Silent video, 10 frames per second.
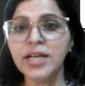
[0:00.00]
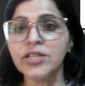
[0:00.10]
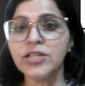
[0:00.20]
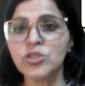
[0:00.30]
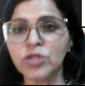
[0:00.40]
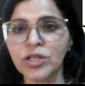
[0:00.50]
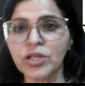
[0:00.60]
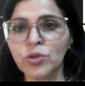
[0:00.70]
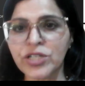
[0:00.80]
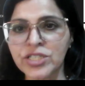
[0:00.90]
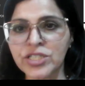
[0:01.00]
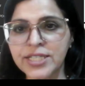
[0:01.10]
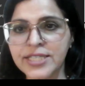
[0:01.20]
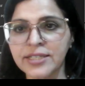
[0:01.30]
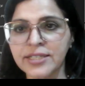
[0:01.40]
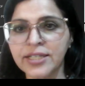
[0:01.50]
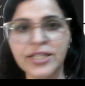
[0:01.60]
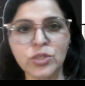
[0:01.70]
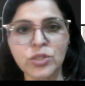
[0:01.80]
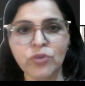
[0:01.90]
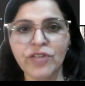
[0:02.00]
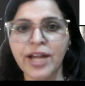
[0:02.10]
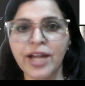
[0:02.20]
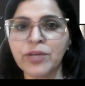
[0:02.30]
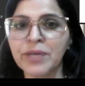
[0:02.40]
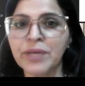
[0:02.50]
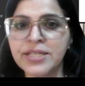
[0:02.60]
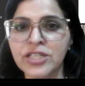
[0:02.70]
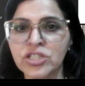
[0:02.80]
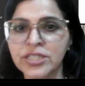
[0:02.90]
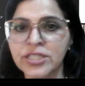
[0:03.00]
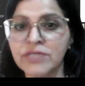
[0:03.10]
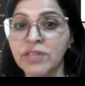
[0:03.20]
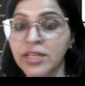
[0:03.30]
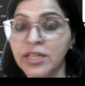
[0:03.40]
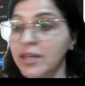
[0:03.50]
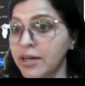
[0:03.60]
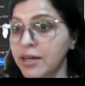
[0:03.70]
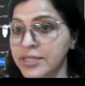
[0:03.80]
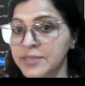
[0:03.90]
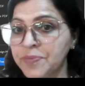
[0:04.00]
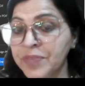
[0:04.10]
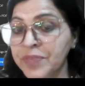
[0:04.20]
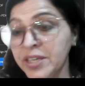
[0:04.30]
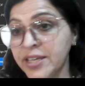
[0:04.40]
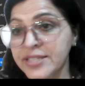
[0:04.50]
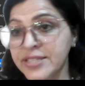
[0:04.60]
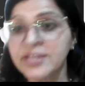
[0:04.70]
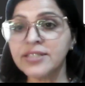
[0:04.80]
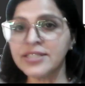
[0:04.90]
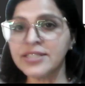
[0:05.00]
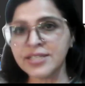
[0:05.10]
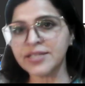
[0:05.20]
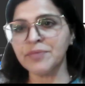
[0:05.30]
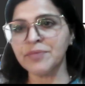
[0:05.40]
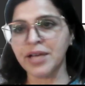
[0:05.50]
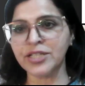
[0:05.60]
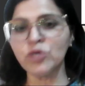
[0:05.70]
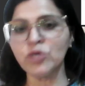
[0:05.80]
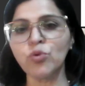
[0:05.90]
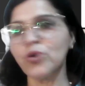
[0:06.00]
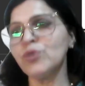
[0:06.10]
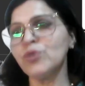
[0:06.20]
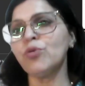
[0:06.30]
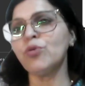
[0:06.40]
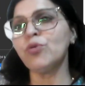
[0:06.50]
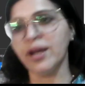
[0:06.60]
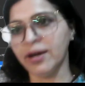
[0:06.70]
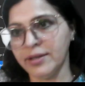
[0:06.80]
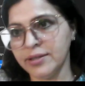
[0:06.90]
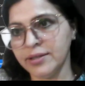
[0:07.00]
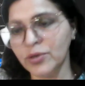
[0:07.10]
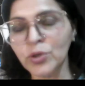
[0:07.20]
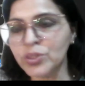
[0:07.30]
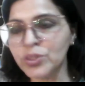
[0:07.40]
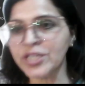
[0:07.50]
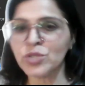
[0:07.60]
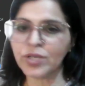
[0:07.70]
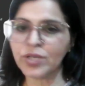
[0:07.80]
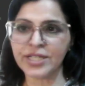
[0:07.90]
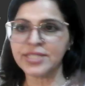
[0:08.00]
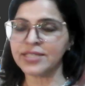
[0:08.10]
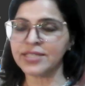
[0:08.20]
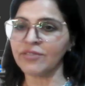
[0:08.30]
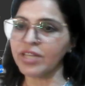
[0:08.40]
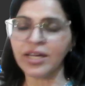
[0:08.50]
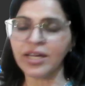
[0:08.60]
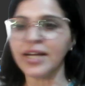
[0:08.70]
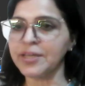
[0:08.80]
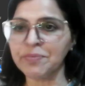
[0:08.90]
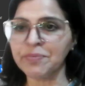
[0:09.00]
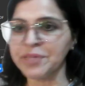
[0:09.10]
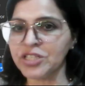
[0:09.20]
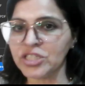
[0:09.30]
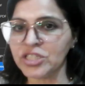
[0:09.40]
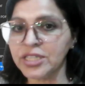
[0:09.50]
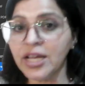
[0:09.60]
So the question is the heat of atomization is very large. Yes, just imagine you want to boil iron. Don't you think so? It is very high temperature.